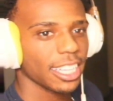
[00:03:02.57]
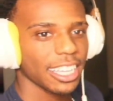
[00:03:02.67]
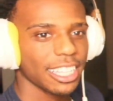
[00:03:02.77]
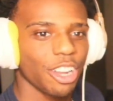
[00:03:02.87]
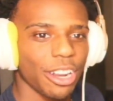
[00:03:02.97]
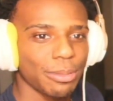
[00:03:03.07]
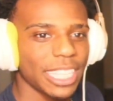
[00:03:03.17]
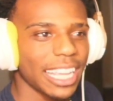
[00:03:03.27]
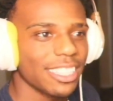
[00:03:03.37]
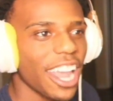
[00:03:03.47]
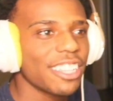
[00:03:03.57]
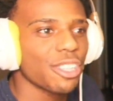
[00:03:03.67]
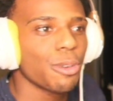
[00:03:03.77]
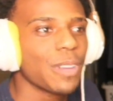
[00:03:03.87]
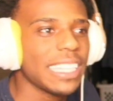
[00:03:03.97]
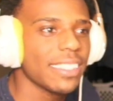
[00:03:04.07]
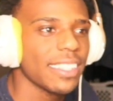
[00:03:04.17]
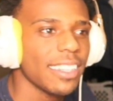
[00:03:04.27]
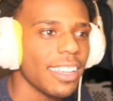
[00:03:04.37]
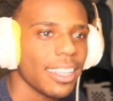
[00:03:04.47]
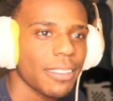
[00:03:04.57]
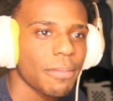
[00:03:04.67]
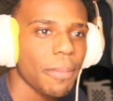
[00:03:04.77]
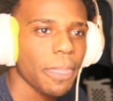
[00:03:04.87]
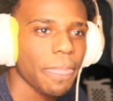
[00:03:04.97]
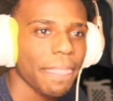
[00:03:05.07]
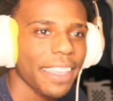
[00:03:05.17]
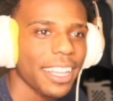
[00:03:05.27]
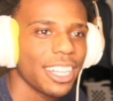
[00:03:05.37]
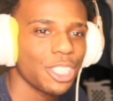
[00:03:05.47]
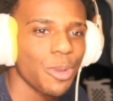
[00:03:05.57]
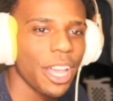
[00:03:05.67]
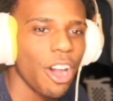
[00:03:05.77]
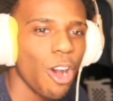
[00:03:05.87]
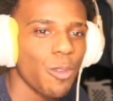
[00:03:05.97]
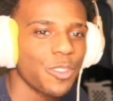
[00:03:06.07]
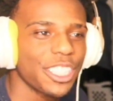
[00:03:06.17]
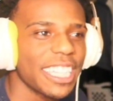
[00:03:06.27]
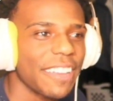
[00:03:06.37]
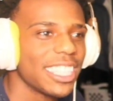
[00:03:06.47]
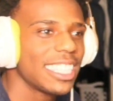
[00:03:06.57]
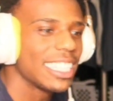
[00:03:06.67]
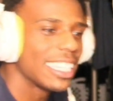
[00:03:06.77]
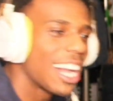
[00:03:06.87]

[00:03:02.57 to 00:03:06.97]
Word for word: You know what I'm saying, Chad? Is there a reason? Cause you went 0 for 17.